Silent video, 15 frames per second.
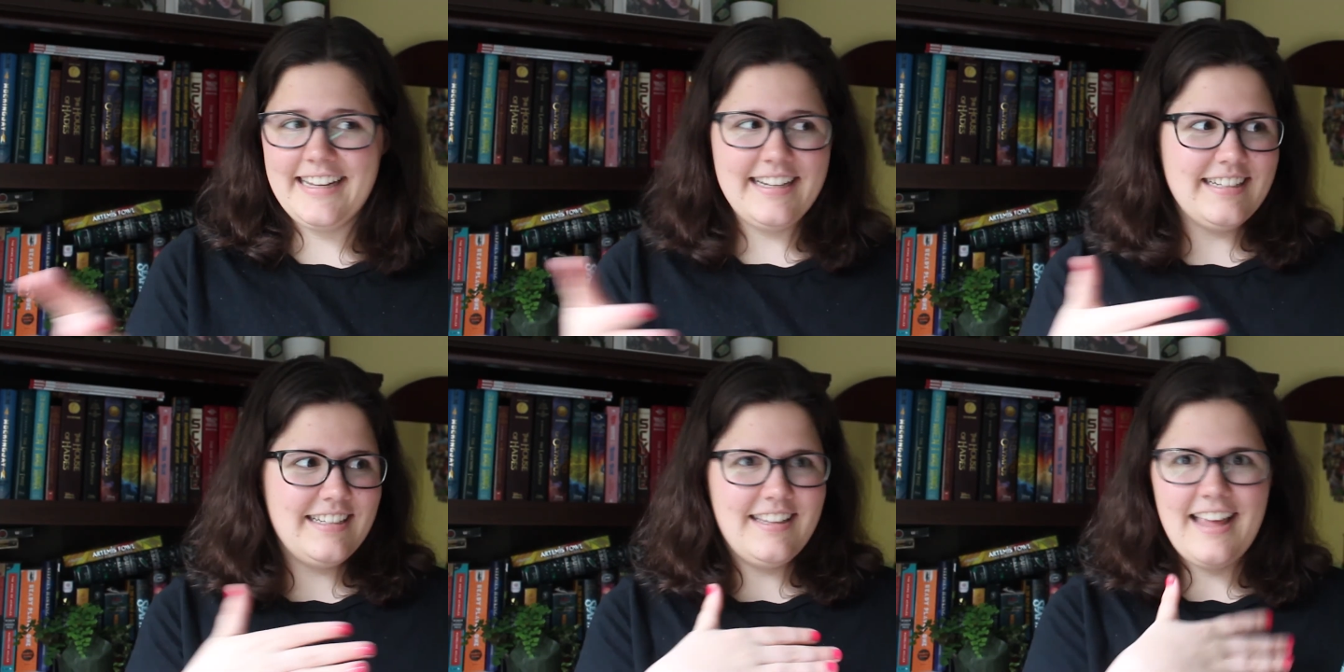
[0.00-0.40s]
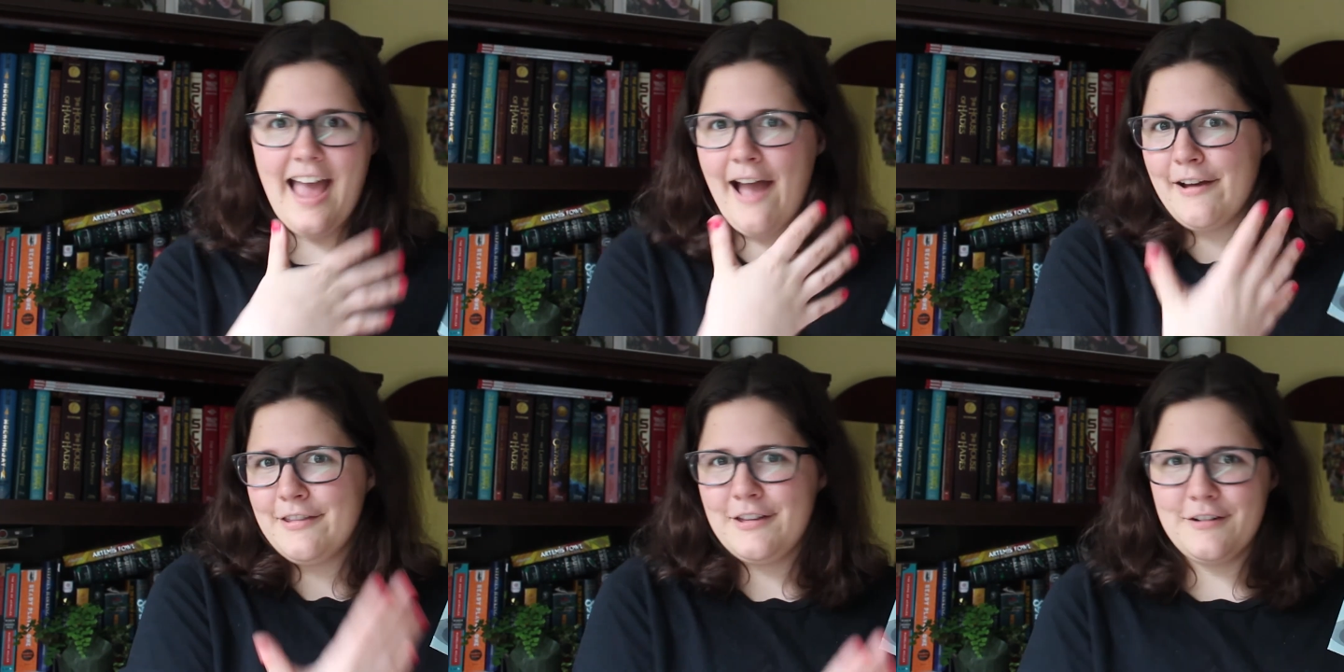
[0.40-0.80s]
into the
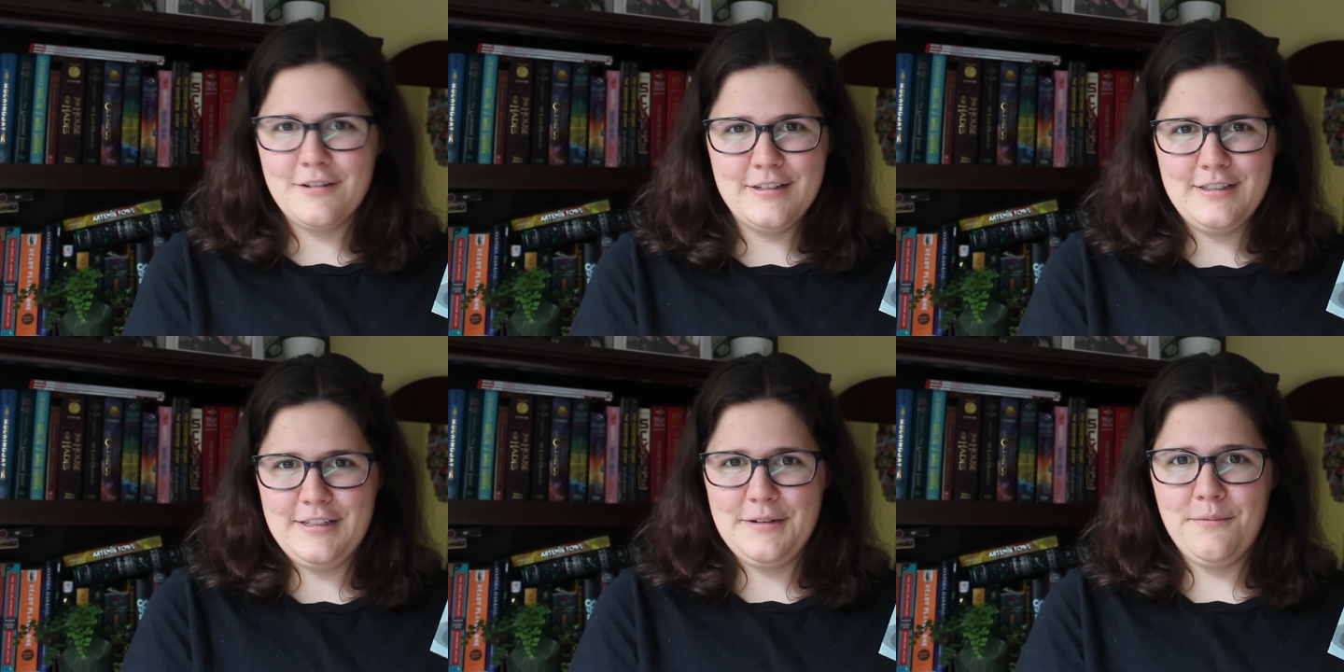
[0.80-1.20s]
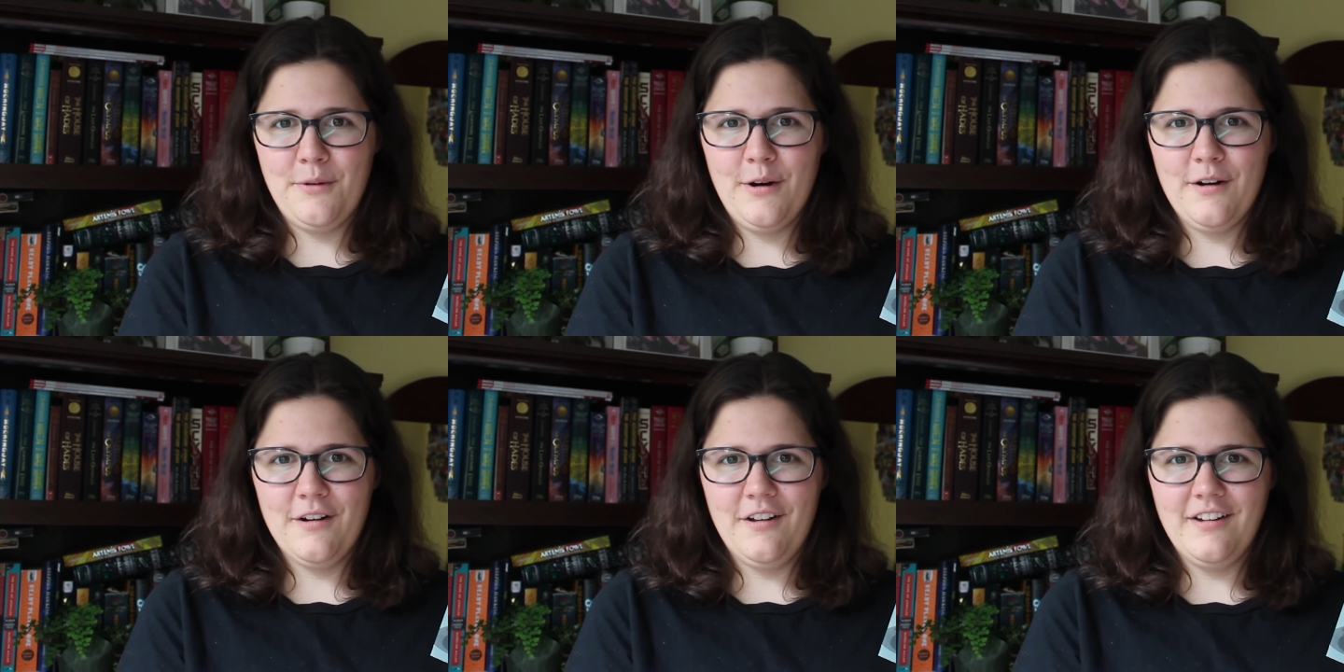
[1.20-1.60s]
Agatha Christie
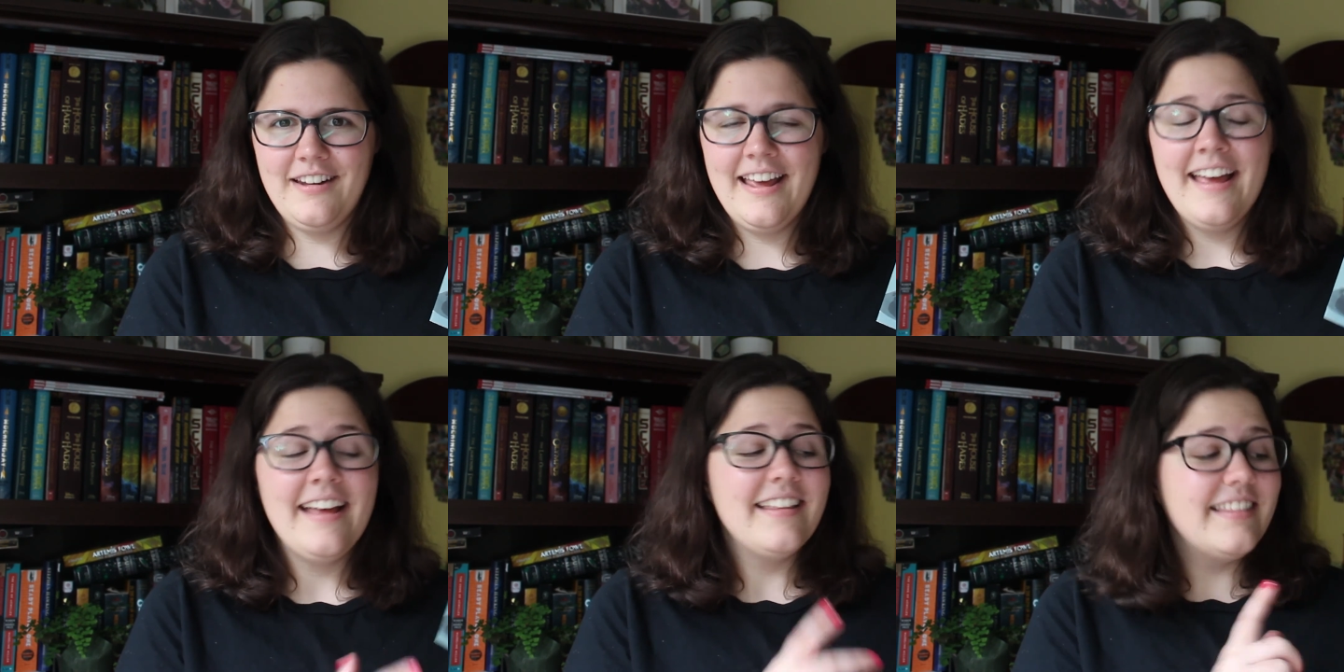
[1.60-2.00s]
world,